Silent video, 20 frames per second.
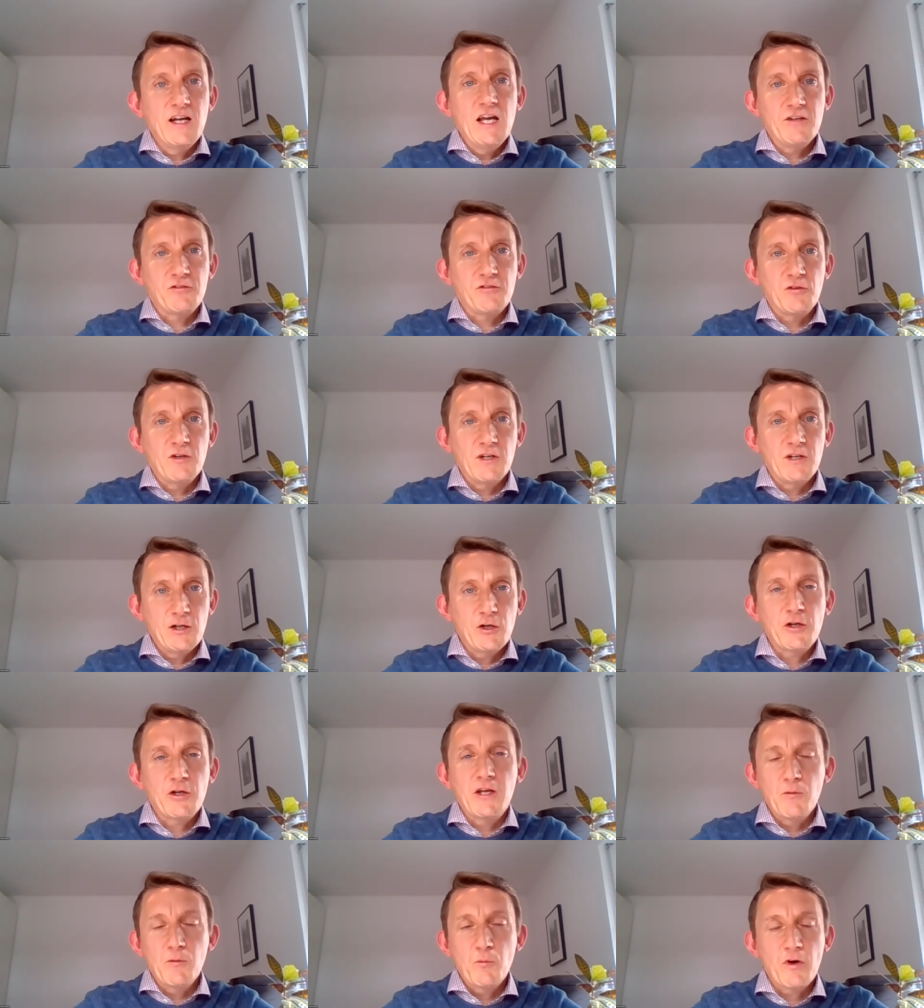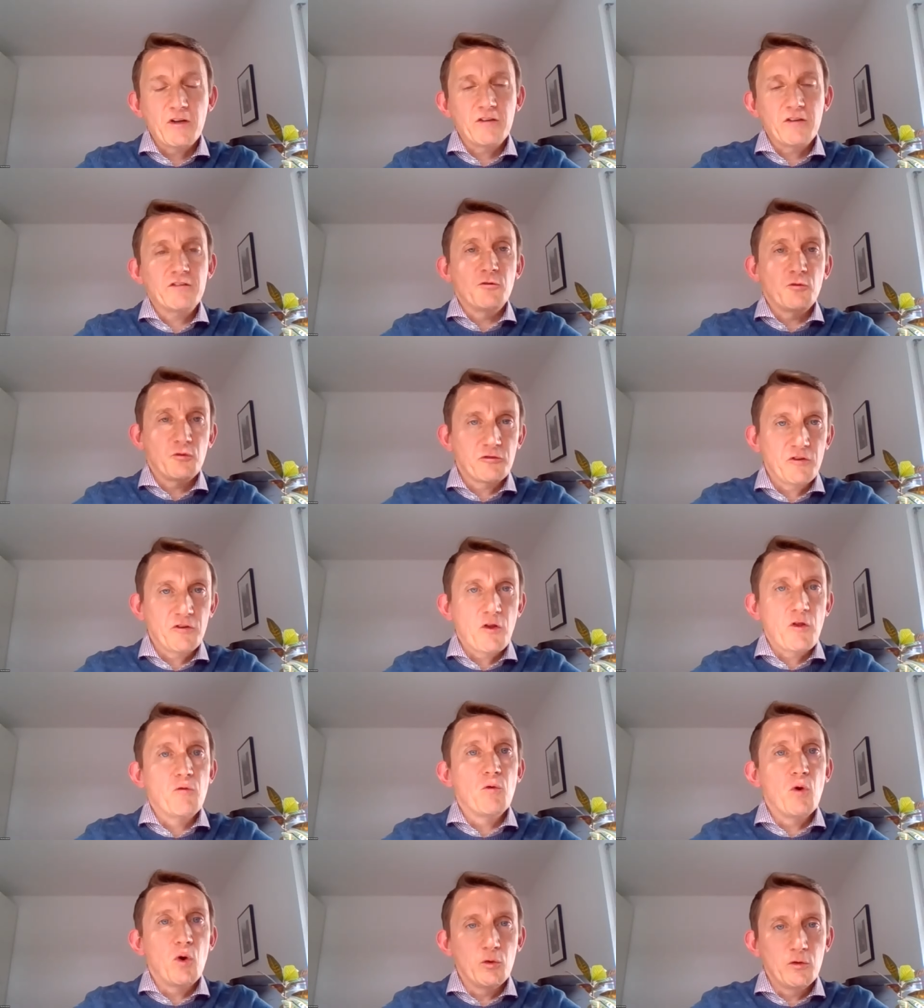it's really looking at what is also
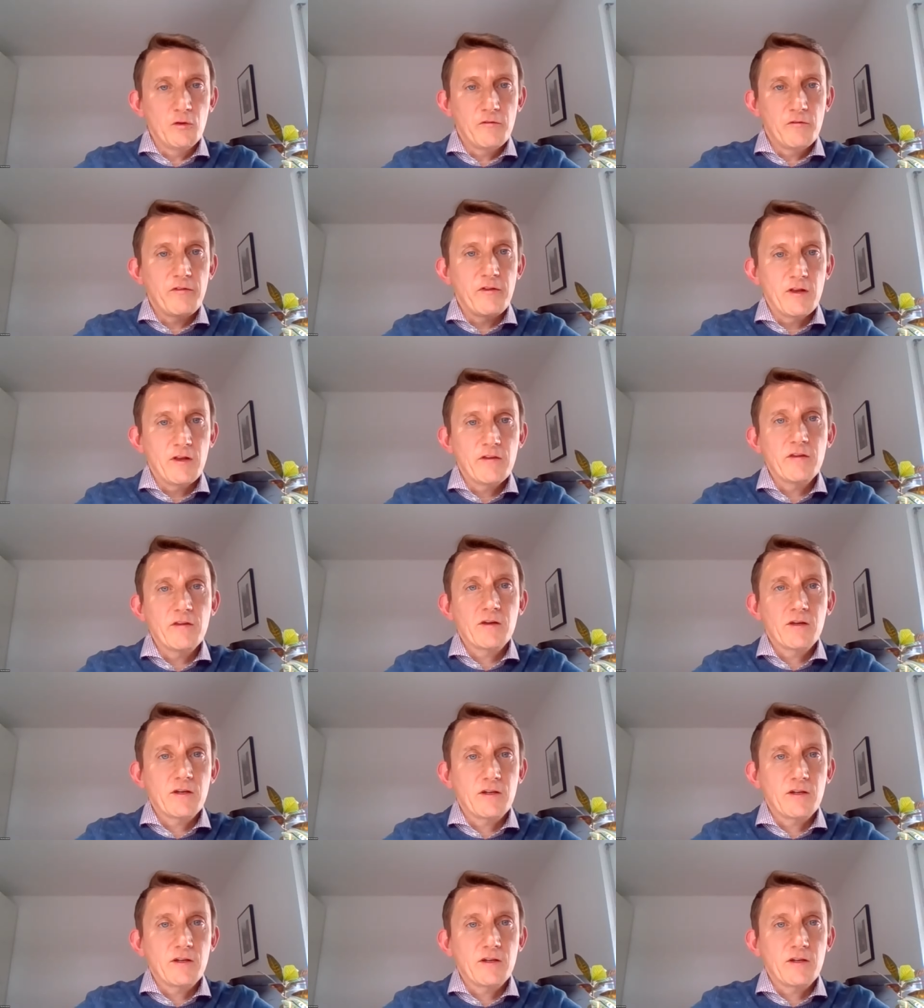the role of the, the,